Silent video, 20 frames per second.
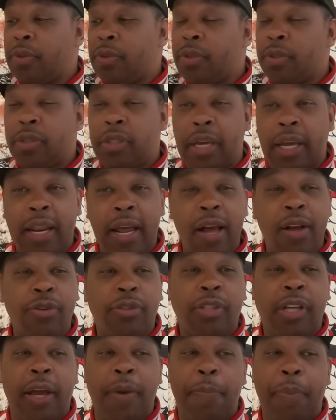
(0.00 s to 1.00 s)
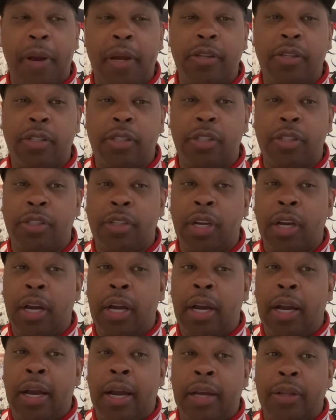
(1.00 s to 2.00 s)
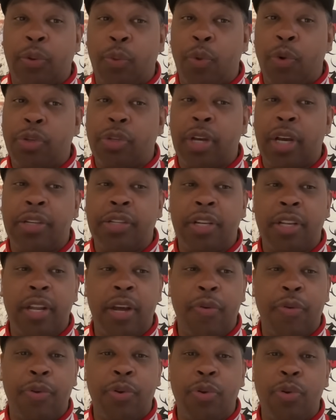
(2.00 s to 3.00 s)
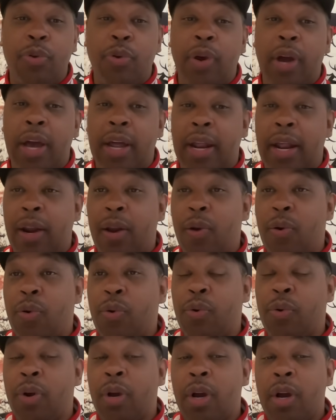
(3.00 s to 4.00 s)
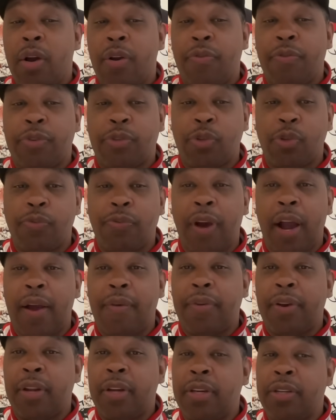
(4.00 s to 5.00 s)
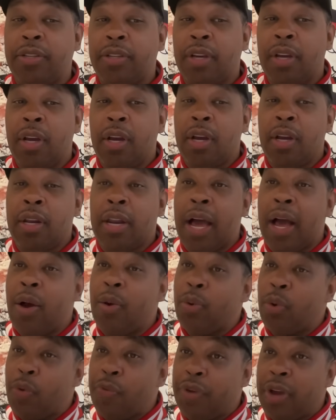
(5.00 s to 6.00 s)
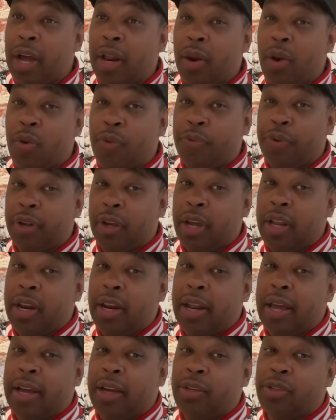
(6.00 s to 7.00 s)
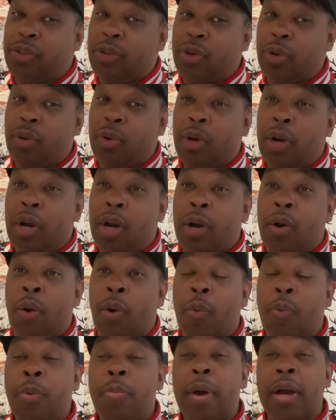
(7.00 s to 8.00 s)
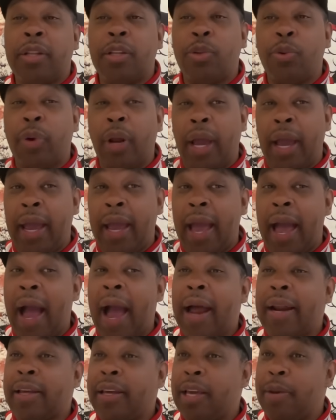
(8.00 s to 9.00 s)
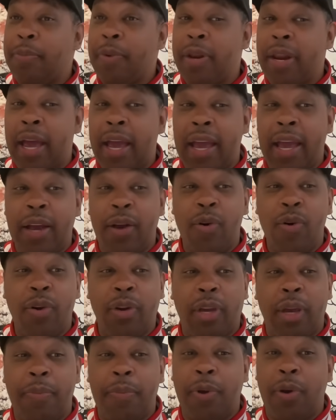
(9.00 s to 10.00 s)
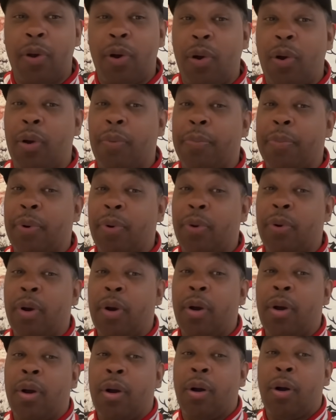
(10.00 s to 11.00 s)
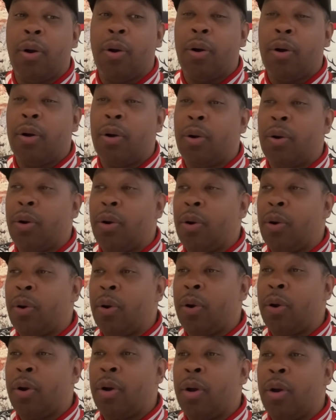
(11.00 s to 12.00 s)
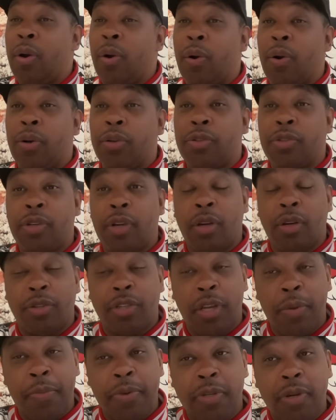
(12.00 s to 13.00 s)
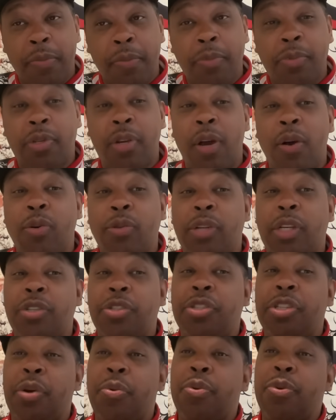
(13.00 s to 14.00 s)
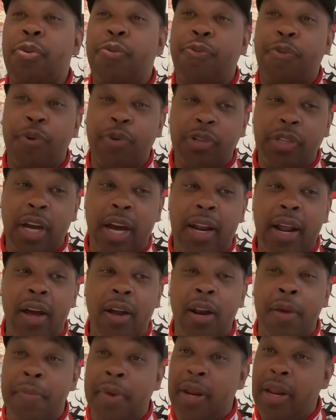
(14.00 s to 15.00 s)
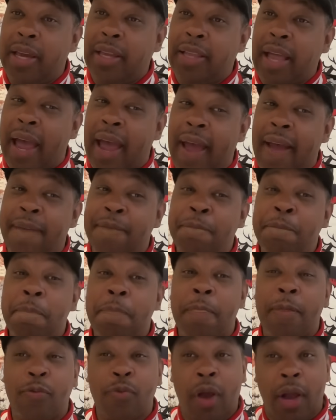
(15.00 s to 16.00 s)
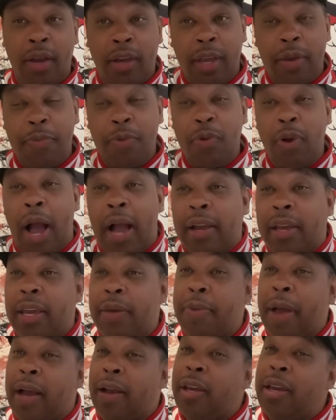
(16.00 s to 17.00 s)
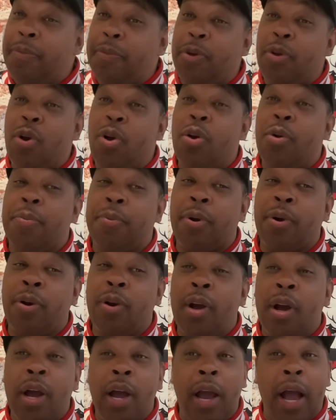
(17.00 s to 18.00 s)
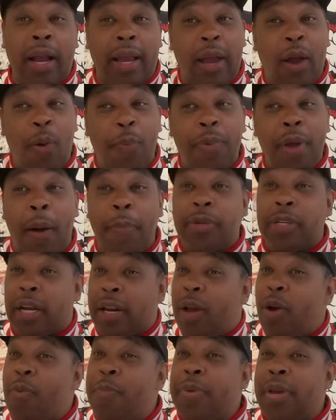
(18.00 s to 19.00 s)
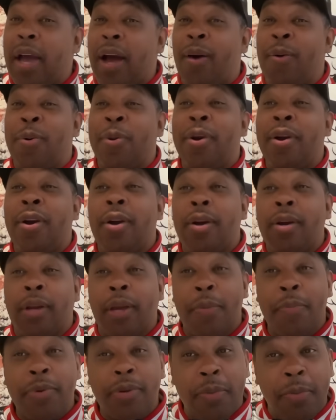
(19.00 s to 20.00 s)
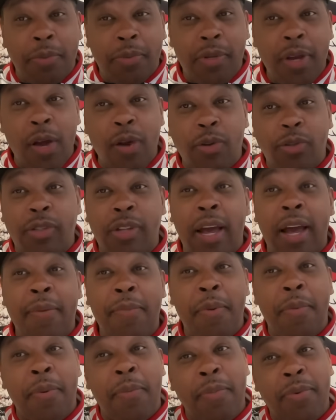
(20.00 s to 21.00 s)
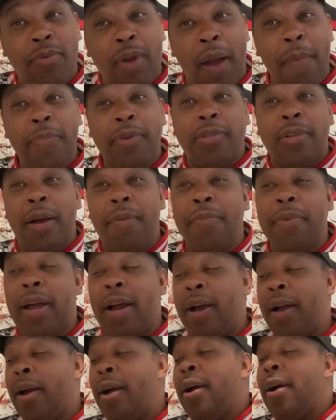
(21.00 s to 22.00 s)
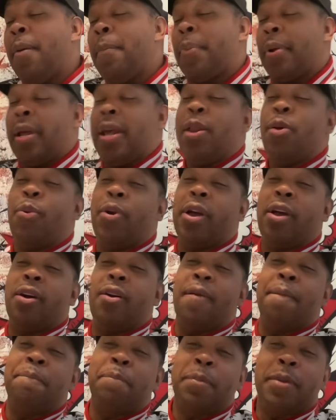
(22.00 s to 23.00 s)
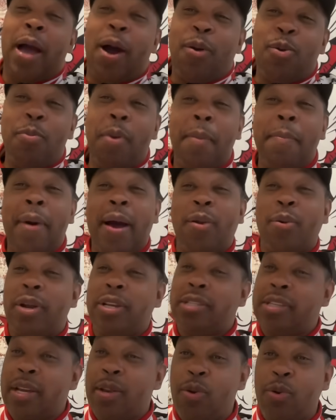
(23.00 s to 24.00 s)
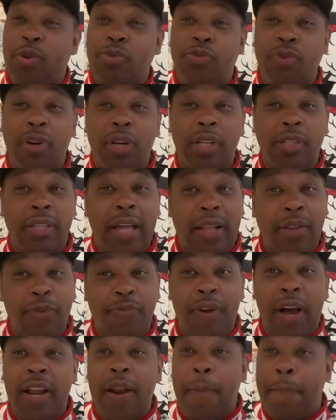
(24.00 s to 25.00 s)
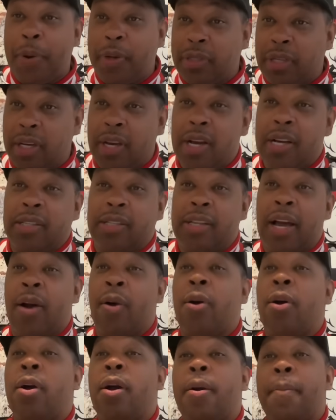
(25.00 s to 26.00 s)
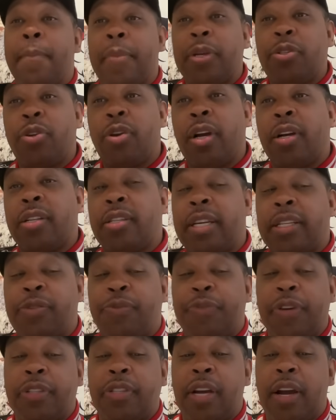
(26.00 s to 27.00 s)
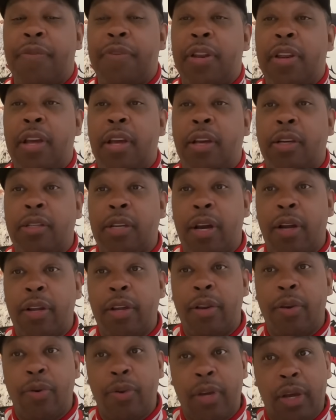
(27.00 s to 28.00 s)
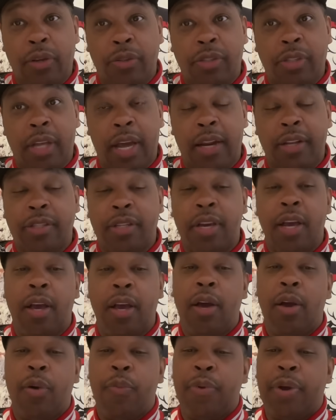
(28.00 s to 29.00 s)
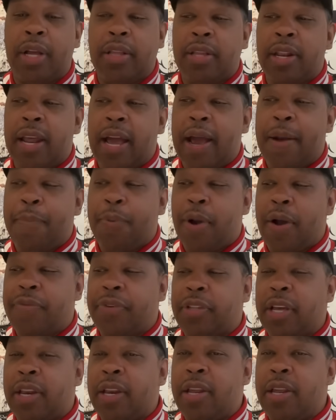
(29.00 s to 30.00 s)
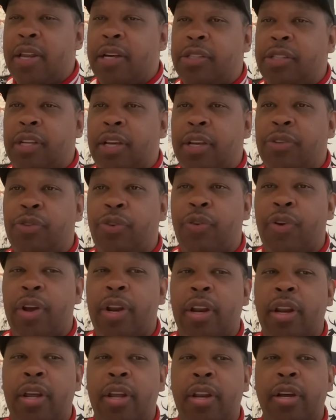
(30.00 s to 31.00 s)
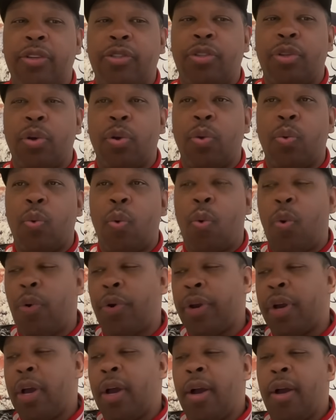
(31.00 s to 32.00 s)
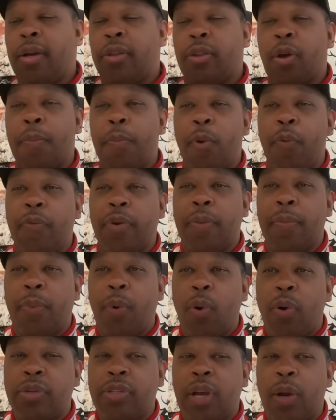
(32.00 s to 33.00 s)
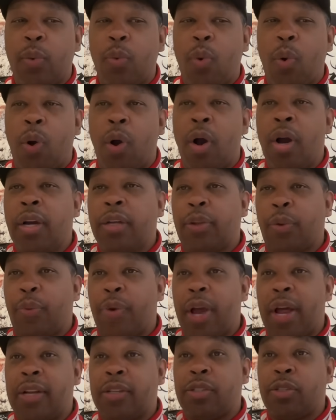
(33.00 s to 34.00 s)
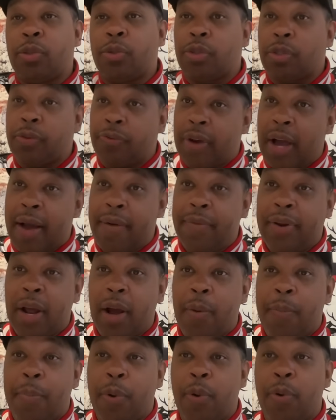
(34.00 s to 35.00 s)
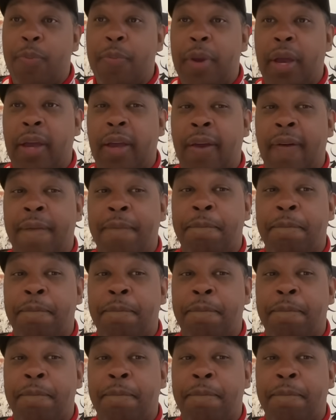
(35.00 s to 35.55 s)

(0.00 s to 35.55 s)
Stay down. Stay patient. Because at the worst case scenario, you don't have that long for supervised release. Now, I don't know if you got long for the internet. Because, you know, or we about to do the AI to keep your name going, keep you going, bro. Or, or, or, or send me some songs that you did when you first got out. Let me leak that. I can keep you. I can keep. I can keep you going, bro. I can help you out. But you gotta help me out. Give me some of the songs now. Let me drop me something now. Anyway, um, y'all know my motto. Let's say no to drug. Let's stop the violence. Put the guns down. Make sure y'all can tested for HIV and AIDS because y'all need to know y'all stats. We got the nonprofit. They need us. The Instagram. They need us. Third Ward. The movie. Them boys at war. The reality show. Survive without Birdman.